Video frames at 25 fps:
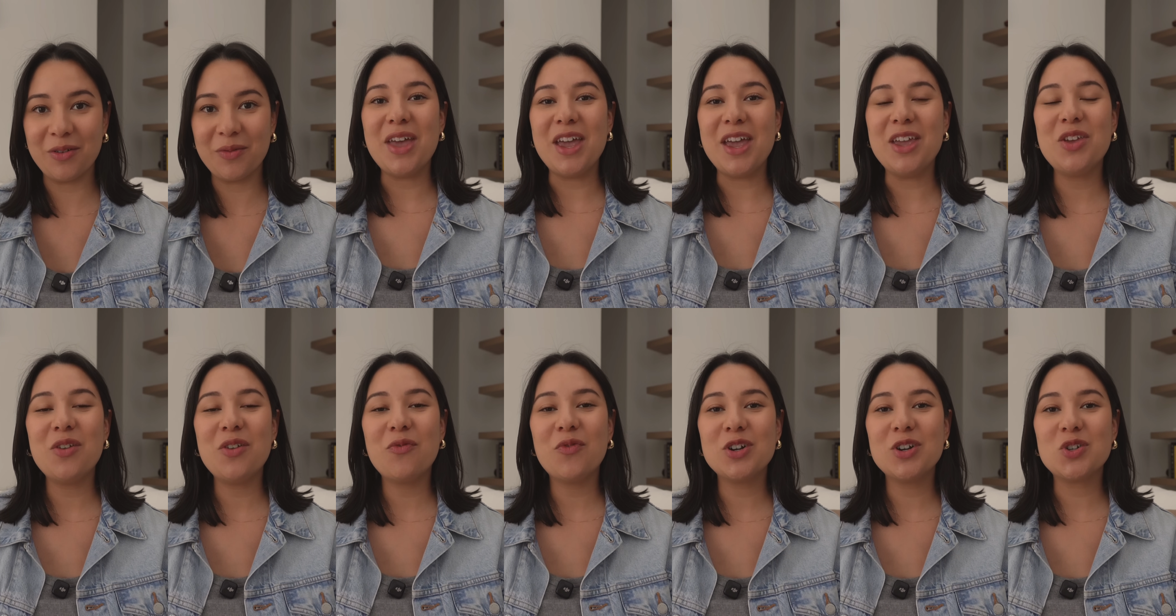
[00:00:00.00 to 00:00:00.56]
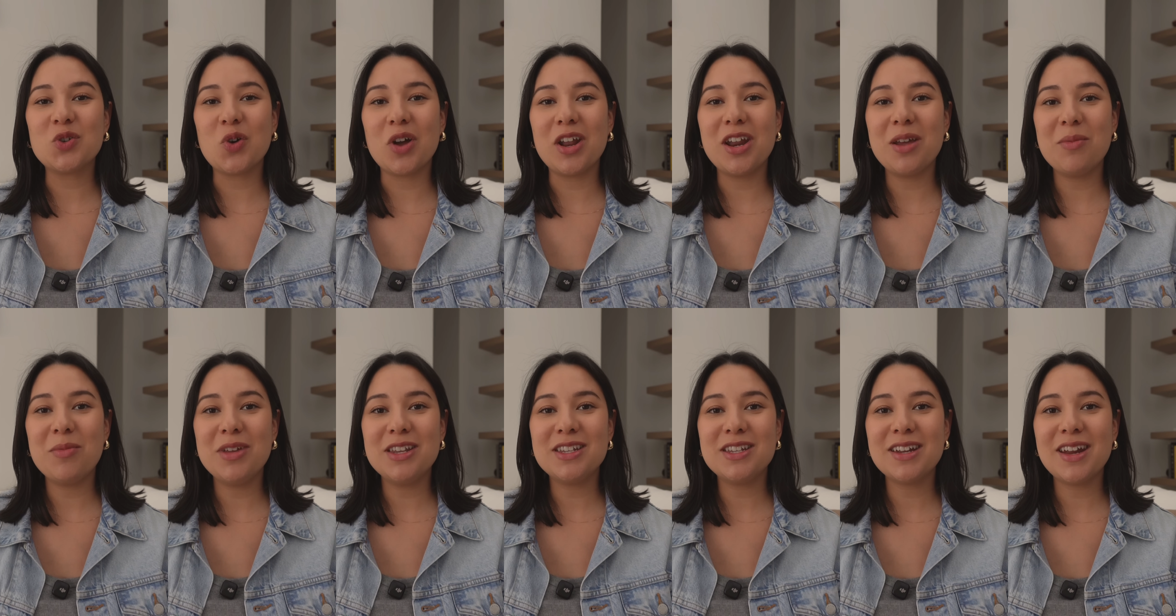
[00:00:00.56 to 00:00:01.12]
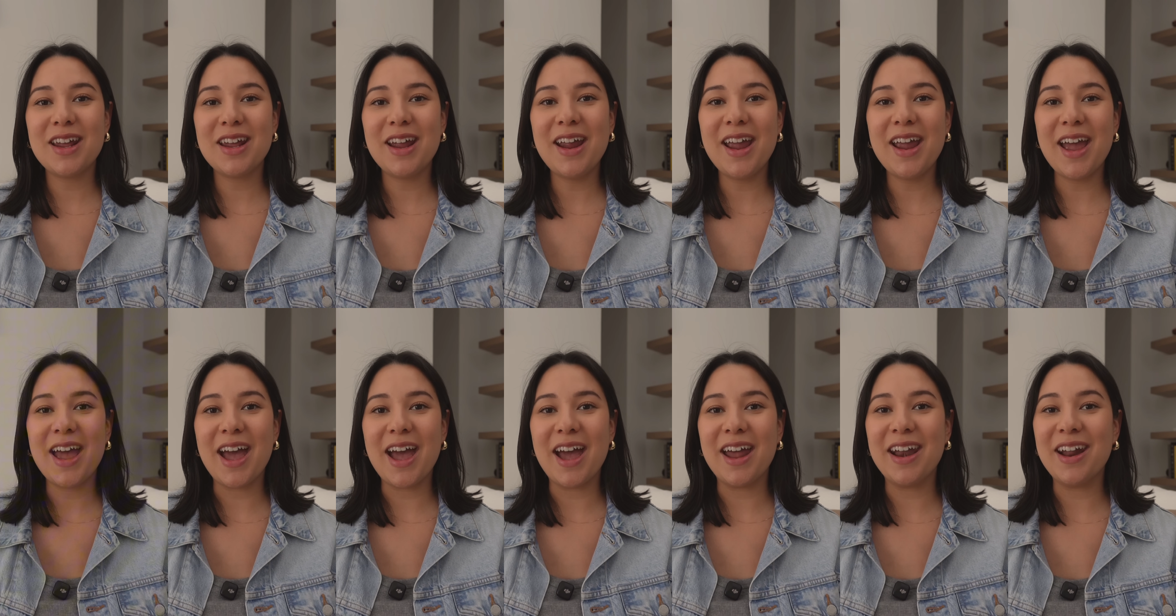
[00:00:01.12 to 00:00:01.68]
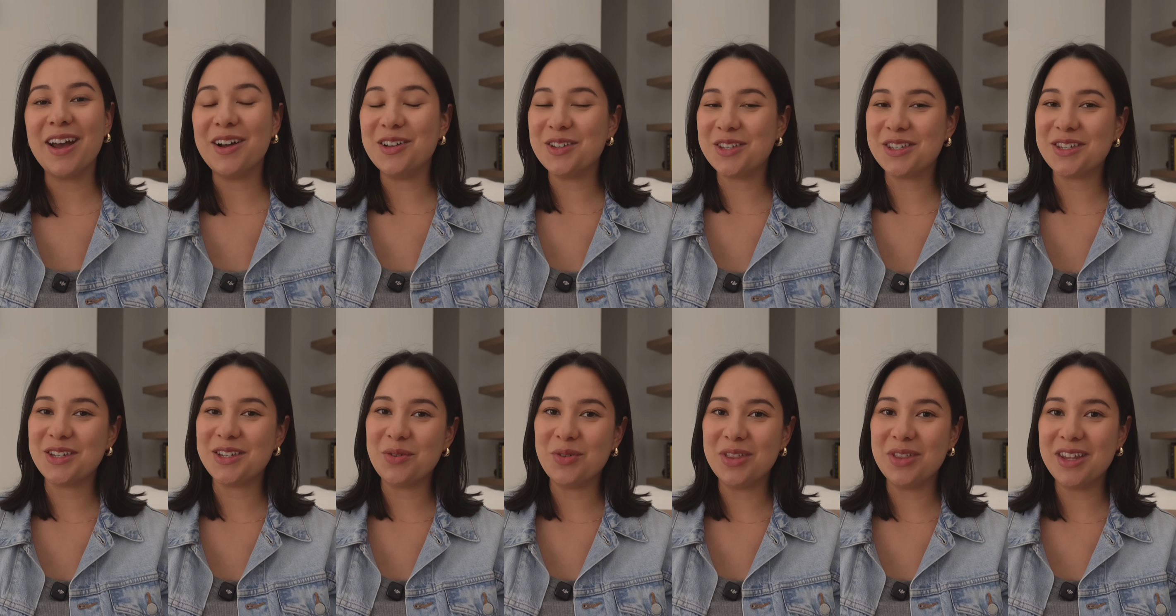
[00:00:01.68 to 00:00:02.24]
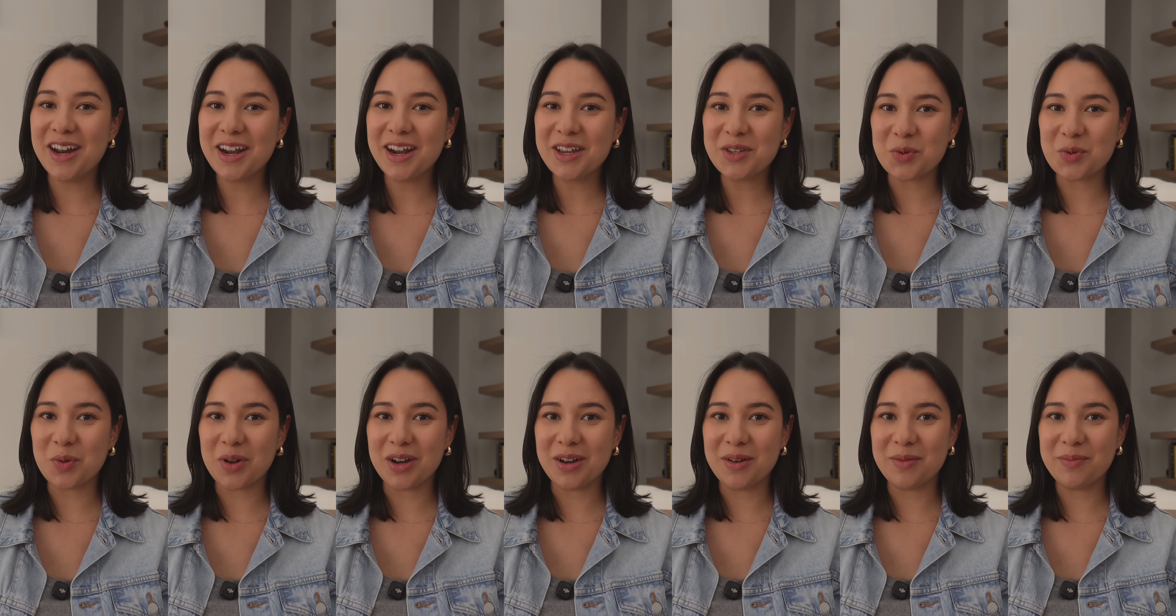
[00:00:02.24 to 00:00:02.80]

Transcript: Thank you for joining me today, and I'll see you in the next one.